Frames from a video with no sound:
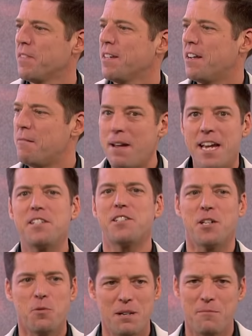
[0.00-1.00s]
an
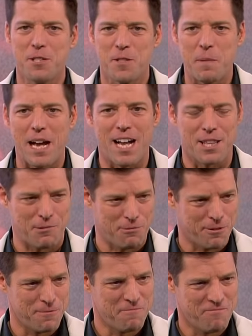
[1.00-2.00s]
amazing women's
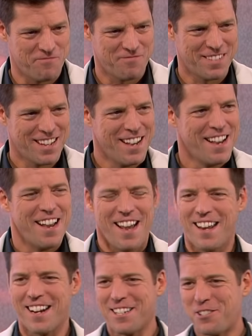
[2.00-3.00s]
bathroom,
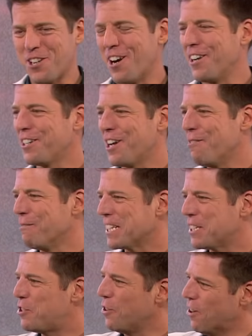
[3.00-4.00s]
and I started
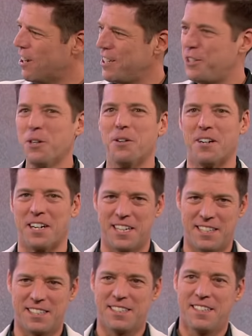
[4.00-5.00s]
going door to
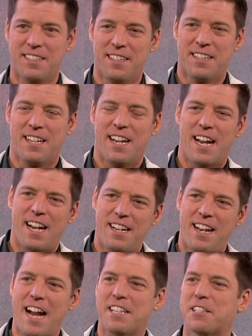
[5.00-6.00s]
door,
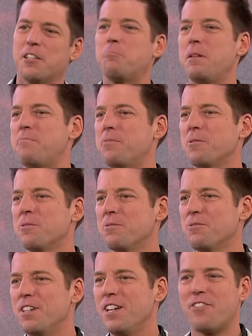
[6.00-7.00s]
asking
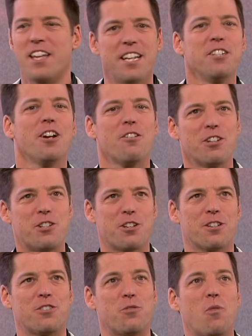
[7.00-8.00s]
people if they didn't go to
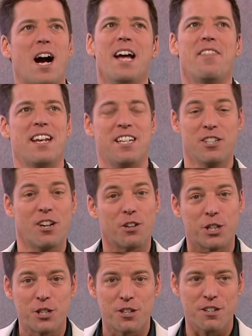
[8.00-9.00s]
church, why they didn't go
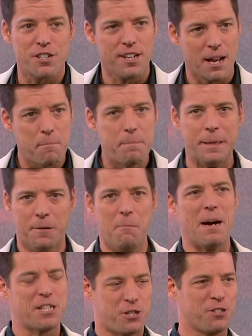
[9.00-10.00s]
to church, and I built
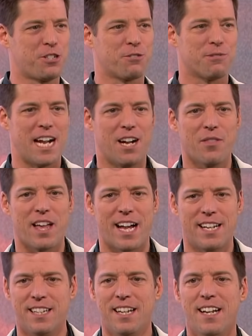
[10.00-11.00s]
my church around
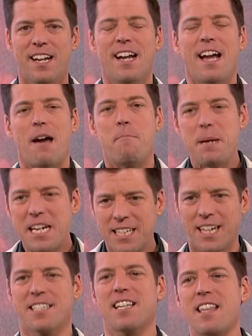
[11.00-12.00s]
that. And
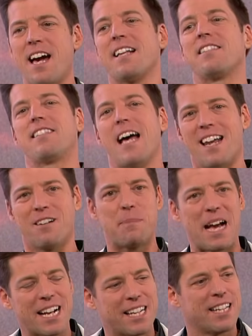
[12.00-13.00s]
because of that,
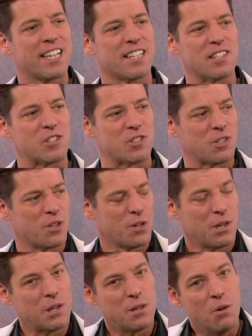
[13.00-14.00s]
Saddleback is
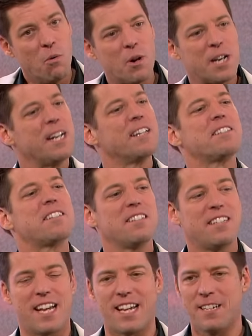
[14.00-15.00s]
what it is
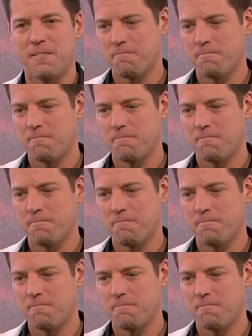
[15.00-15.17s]
today.